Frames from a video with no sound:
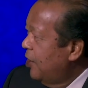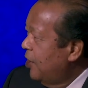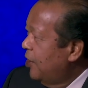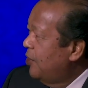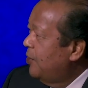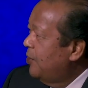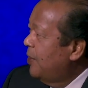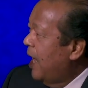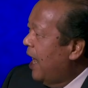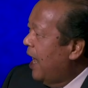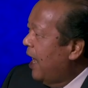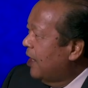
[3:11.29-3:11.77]

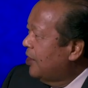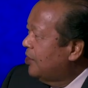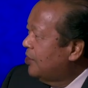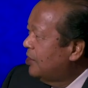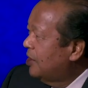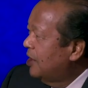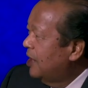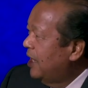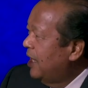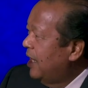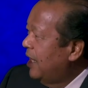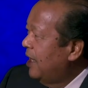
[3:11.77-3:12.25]
you
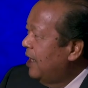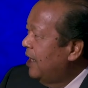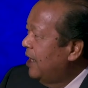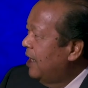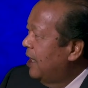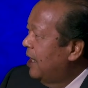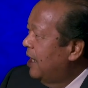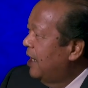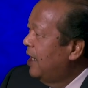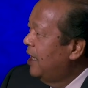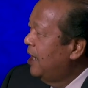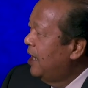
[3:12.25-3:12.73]

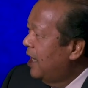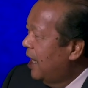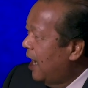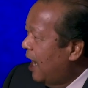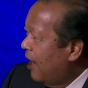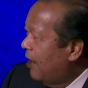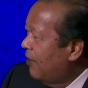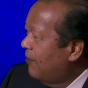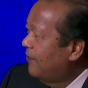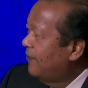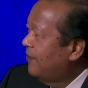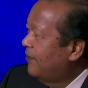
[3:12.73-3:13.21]
actually
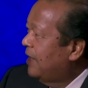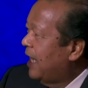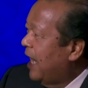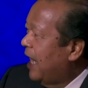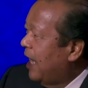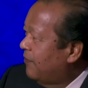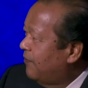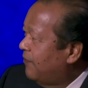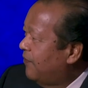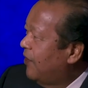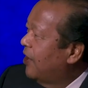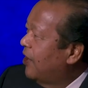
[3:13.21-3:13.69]
love
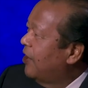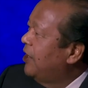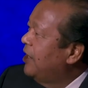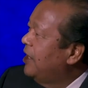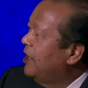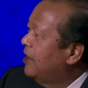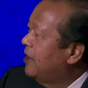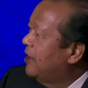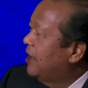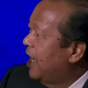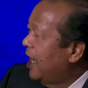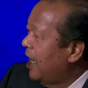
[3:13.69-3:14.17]
that
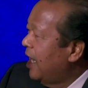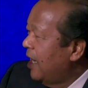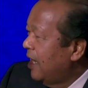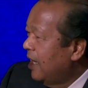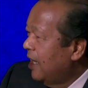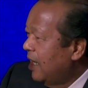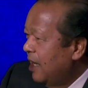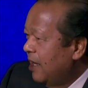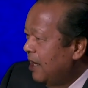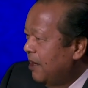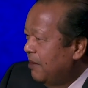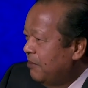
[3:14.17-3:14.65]
very
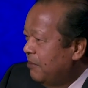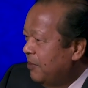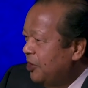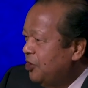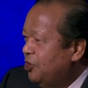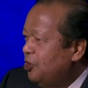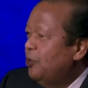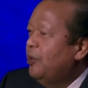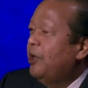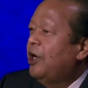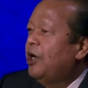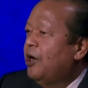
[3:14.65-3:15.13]
thing,
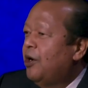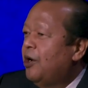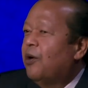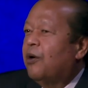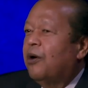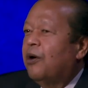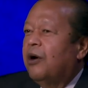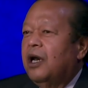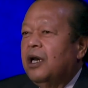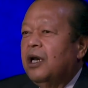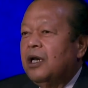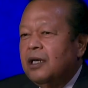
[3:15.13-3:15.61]
but you
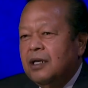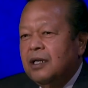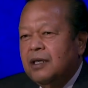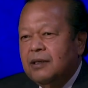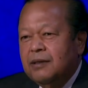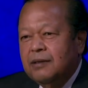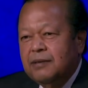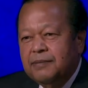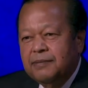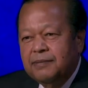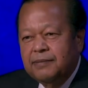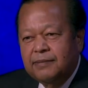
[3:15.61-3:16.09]
ignore it.
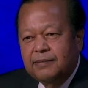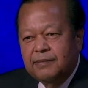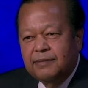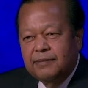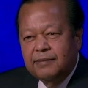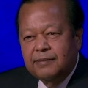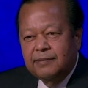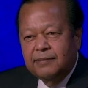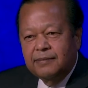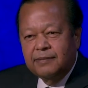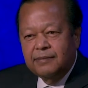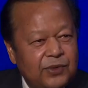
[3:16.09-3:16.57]

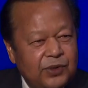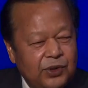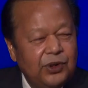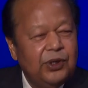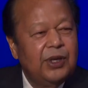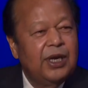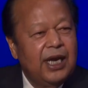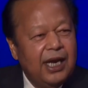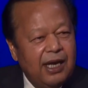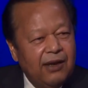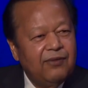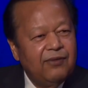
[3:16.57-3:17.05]
So
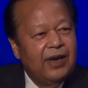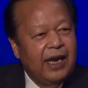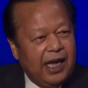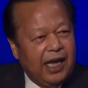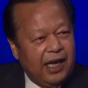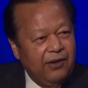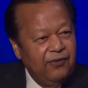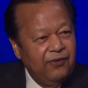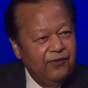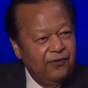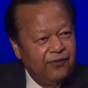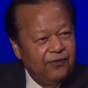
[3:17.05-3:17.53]
you love
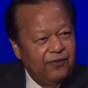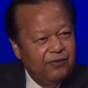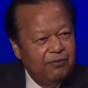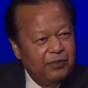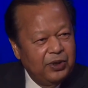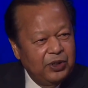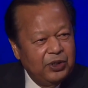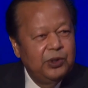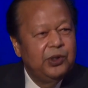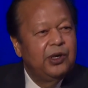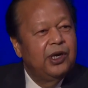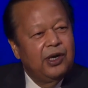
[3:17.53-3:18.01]
life,
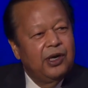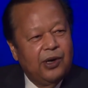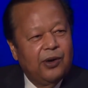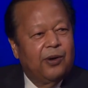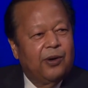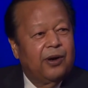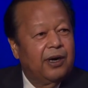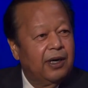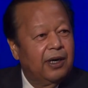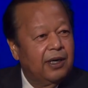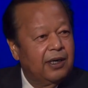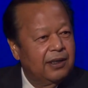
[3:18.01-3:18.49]
but you
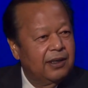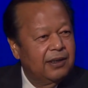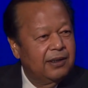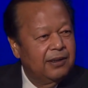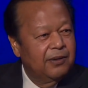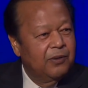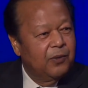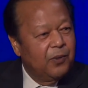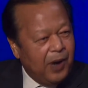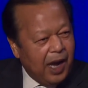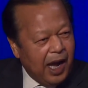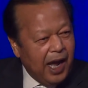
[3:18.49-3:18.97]
ignore it.
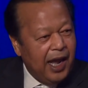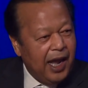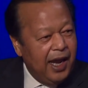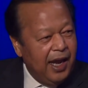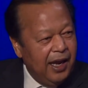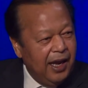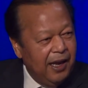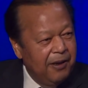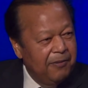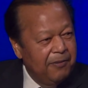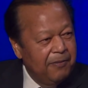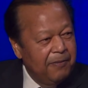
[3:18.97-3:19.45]

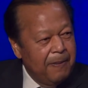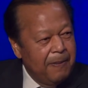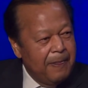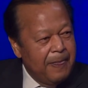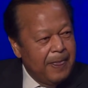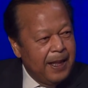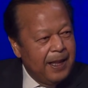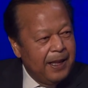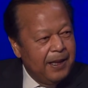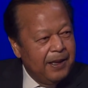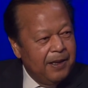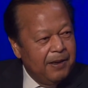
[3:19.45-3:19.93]
Why?
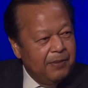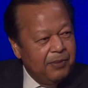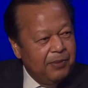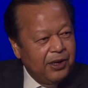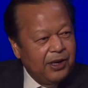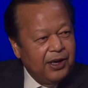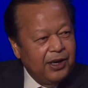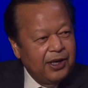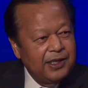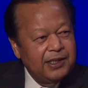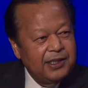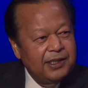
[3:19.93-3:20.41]

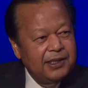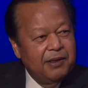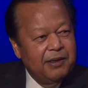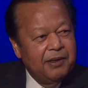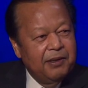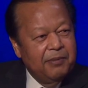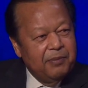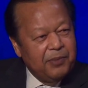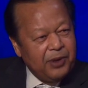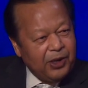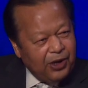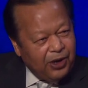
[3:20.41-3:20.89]
Because
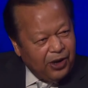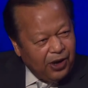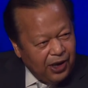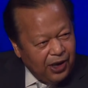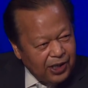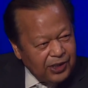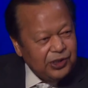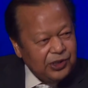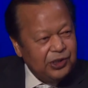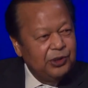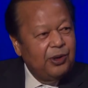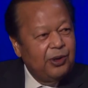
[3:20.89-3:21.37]

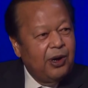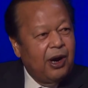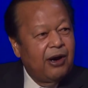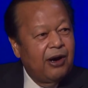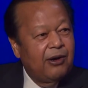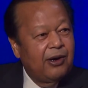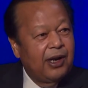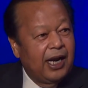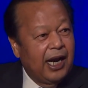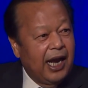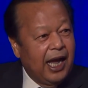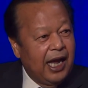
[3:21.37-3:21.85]
you
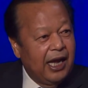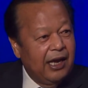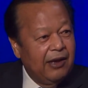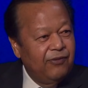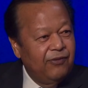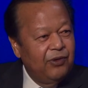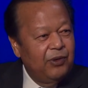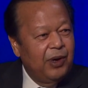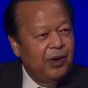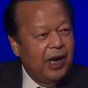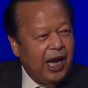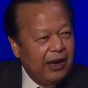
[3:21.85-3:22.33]
are
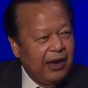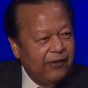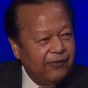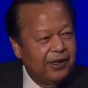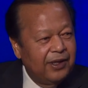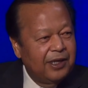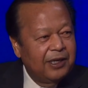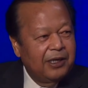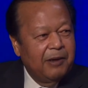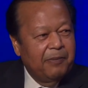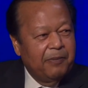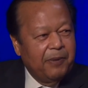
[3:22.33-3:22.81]
alive, you have
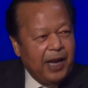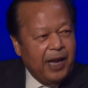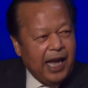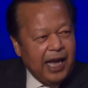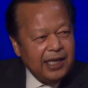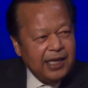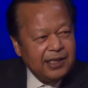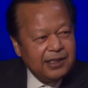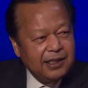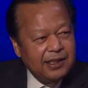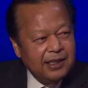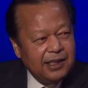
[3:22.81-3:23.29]
the
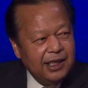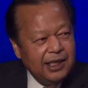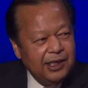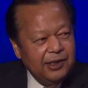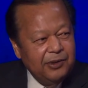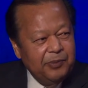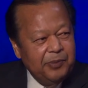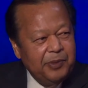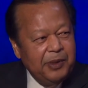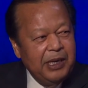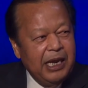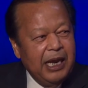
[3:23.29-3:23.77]
capacity
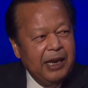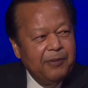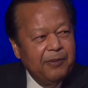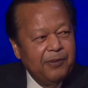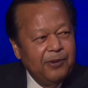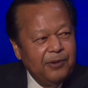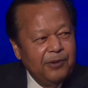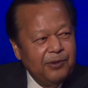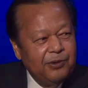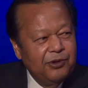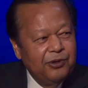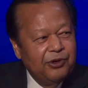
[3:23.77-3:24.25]
to be
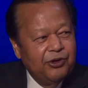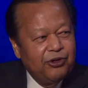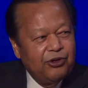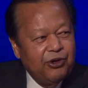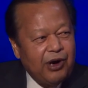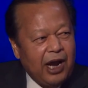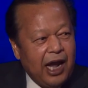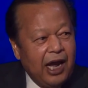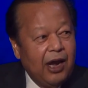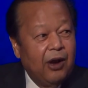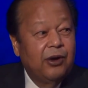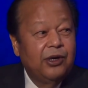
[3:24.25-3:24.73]
able to
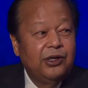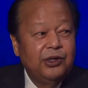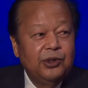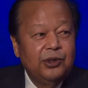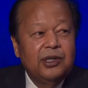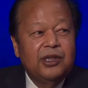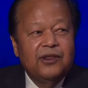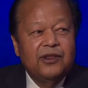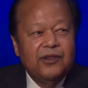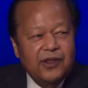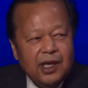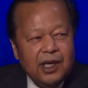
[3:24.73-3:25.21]
try, or
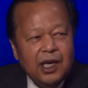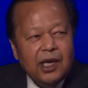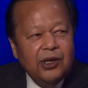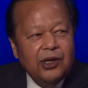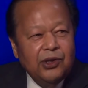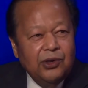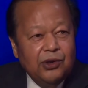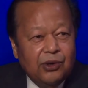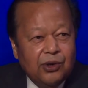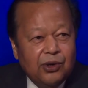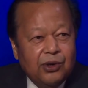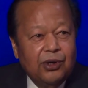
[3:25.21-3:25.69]
you think
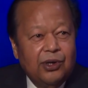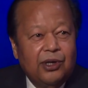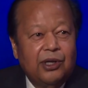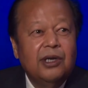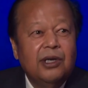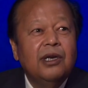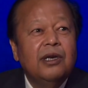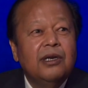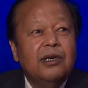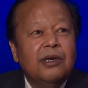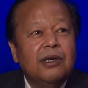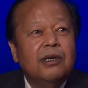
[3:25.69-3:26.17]
you
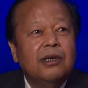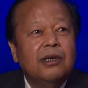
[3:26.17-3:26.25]
could,